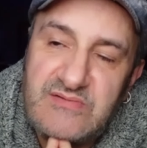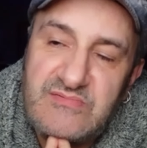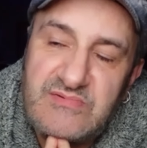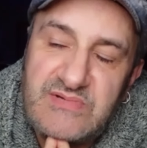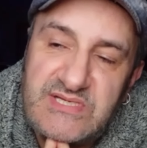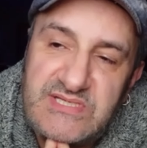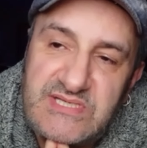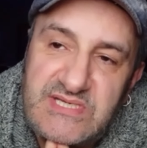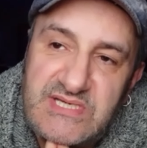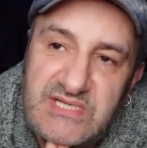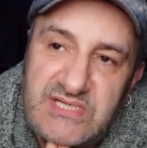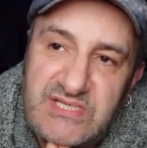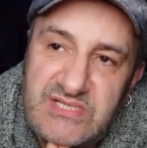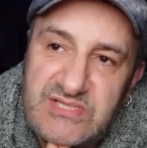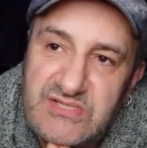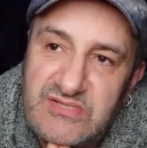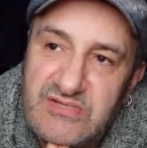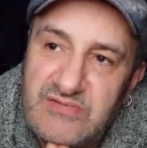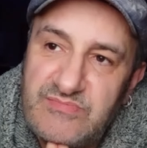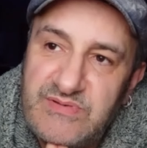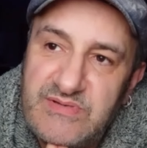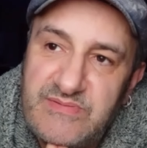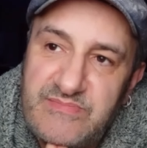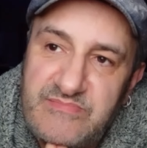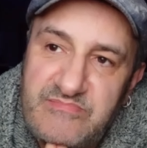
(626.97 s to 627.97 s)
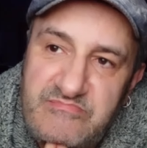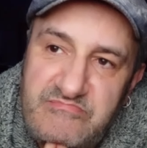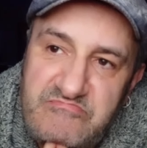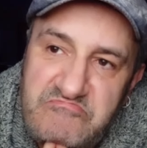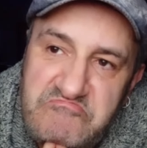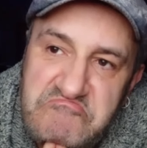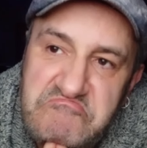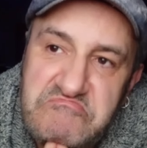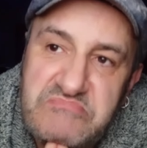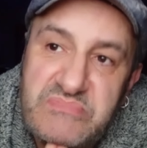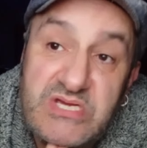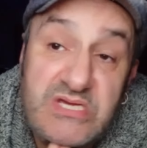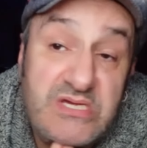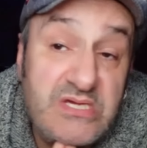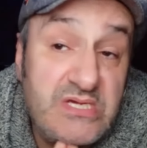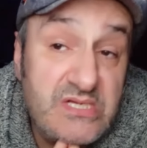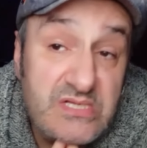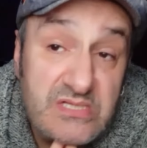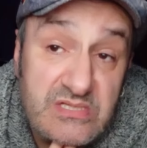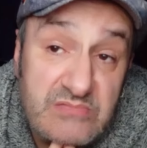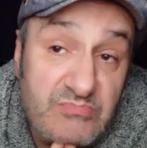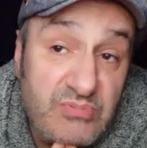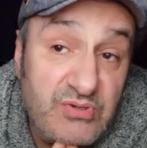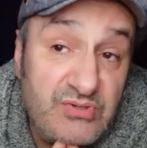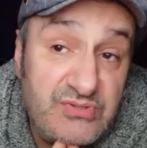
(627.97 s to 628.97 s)
Is he going to stop him?
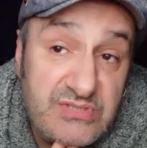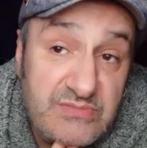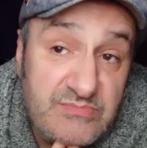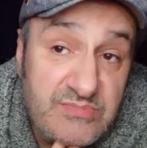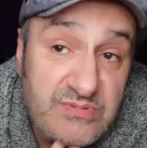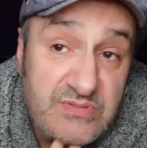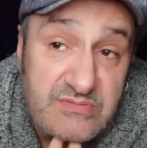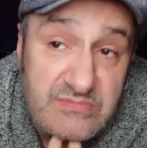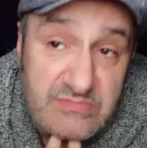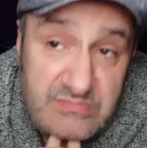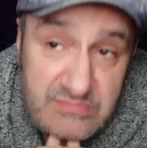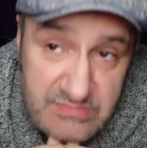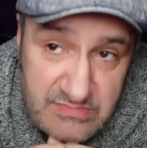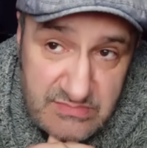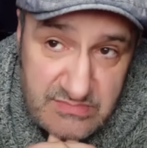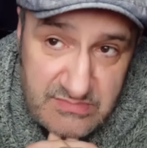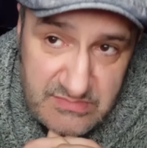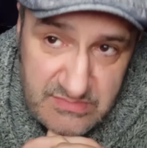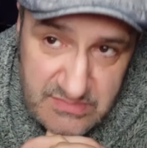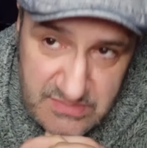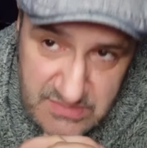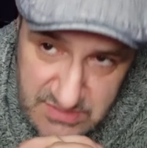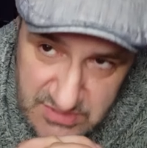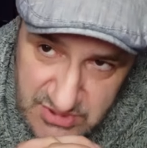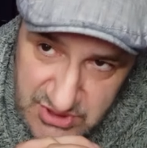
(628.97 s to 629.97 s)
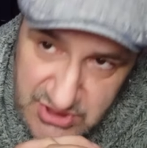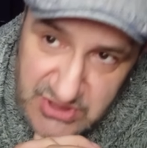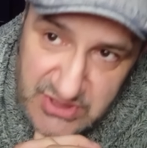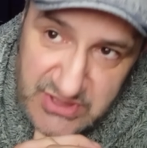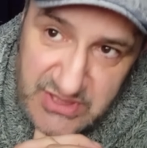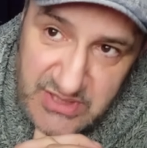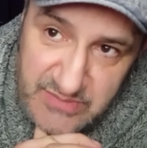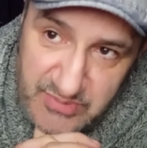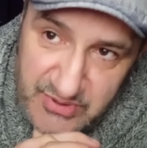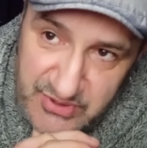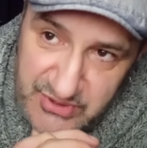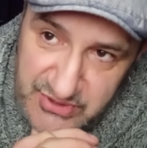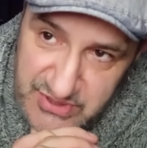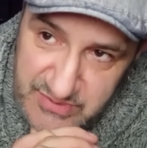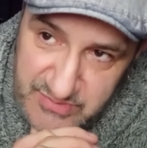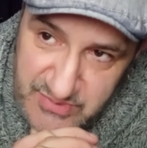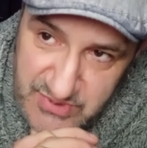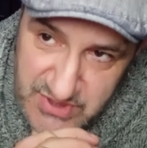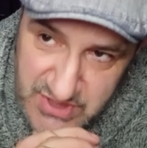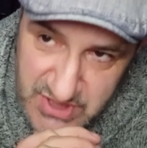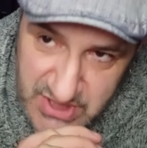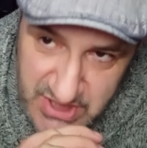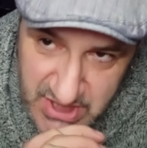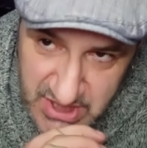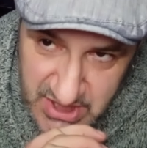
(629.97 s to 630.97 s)
Possible. Certainly
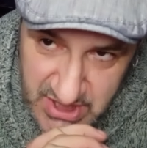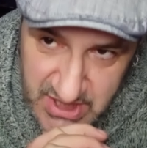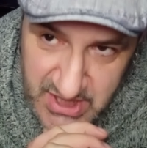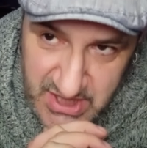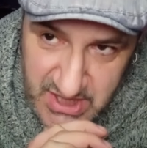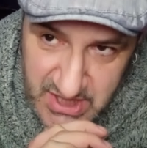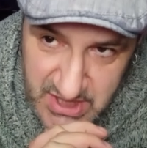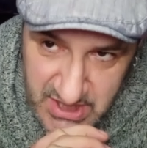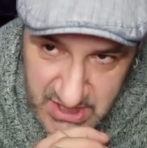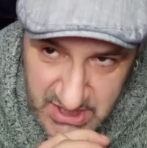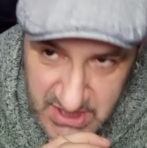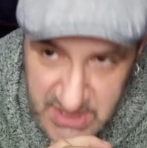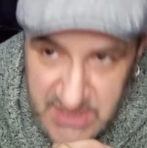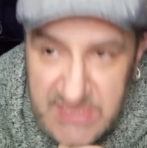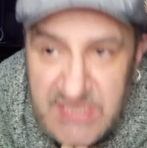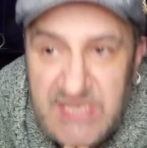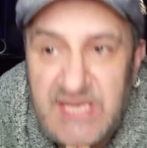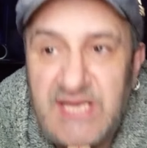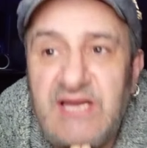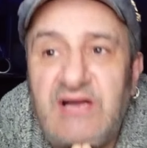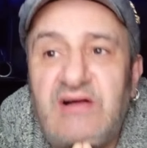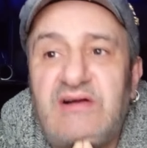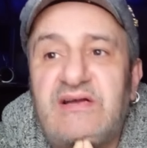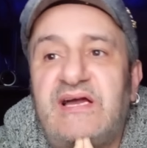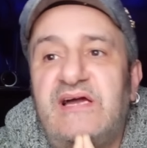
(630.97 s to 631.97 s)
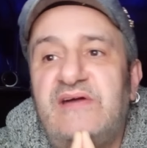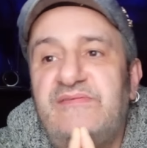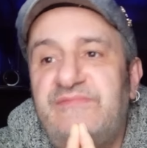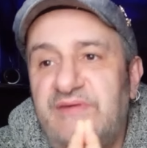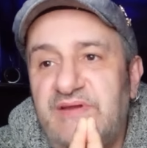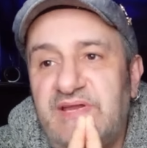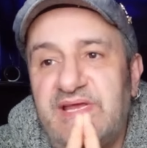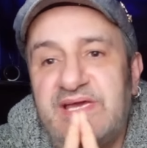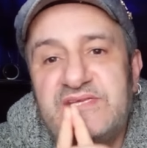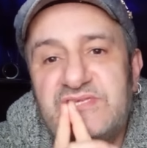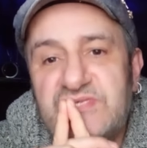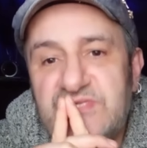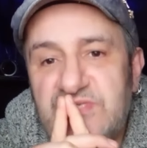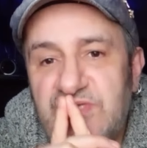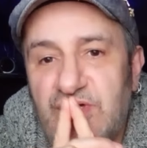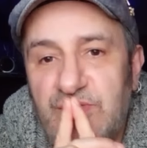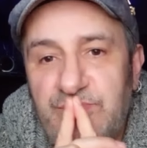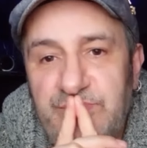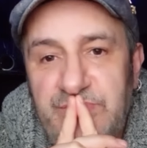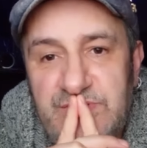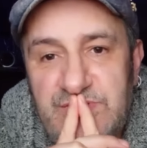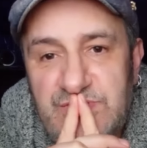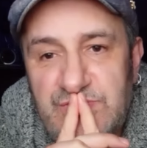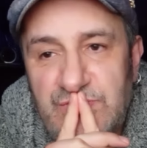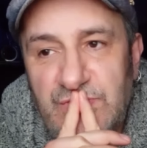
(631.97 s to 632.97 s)
possible. Yeah, I'll go for late
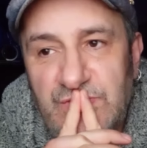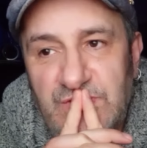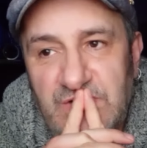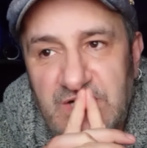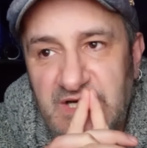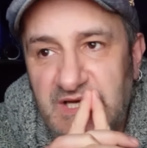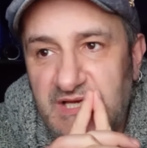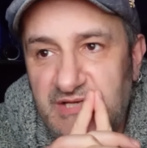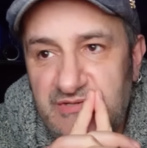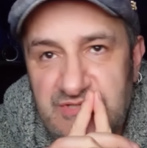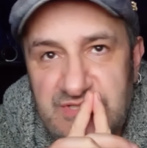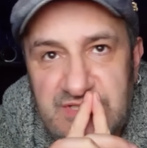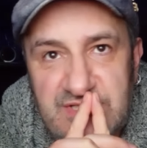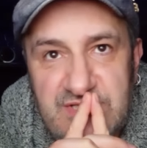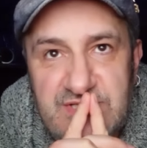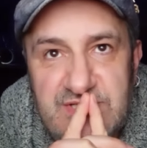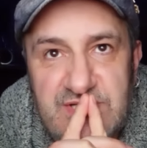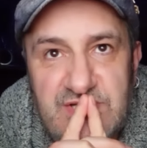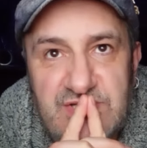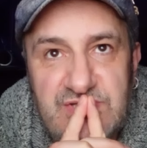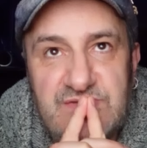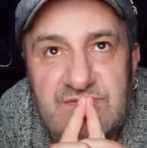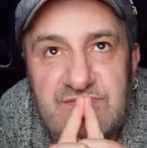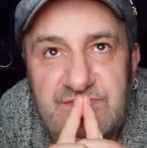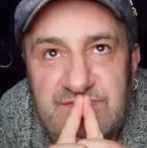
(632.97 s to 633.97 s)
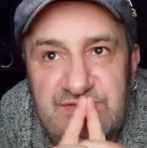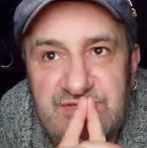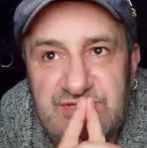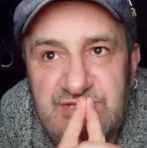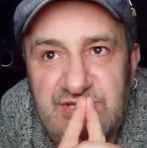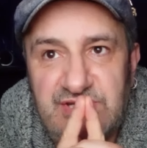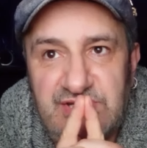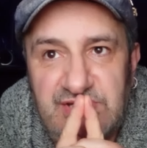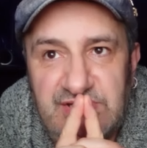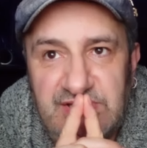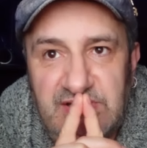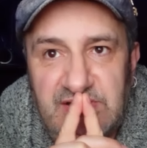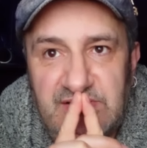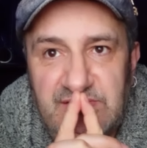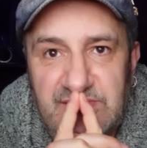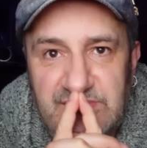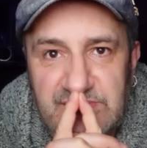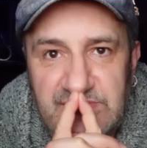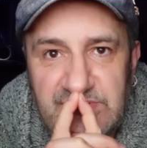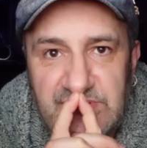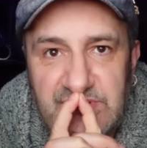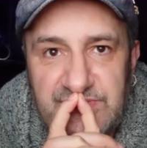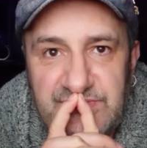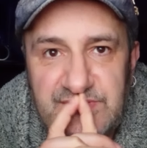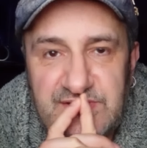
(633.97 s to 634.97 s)
stoppage or close decision for Zurdo.
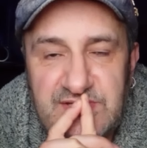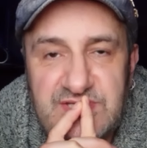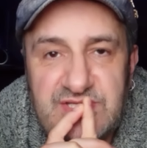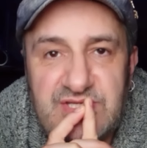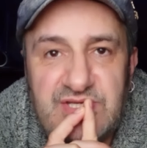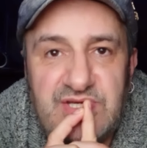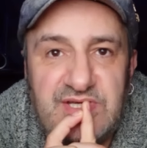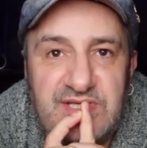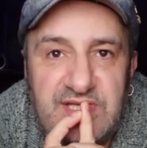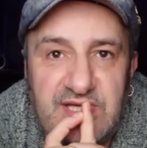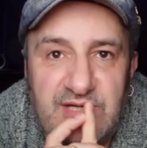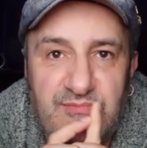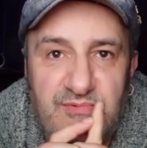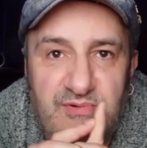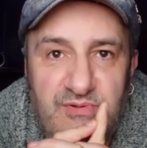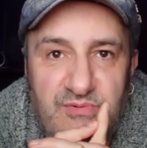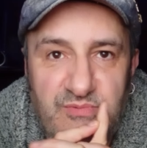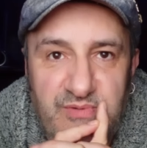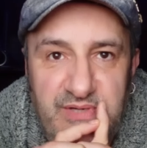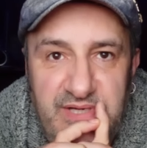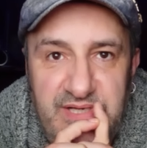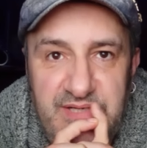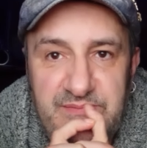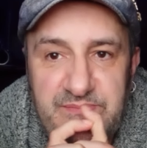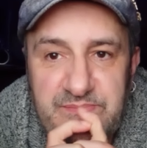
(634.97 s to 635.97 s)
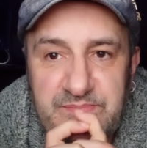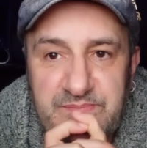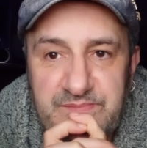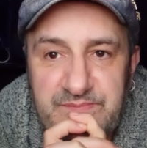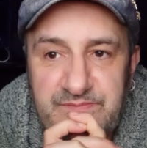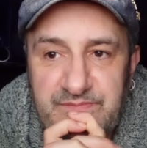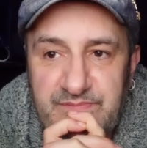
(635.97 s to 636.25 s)
I think Zurdo will win.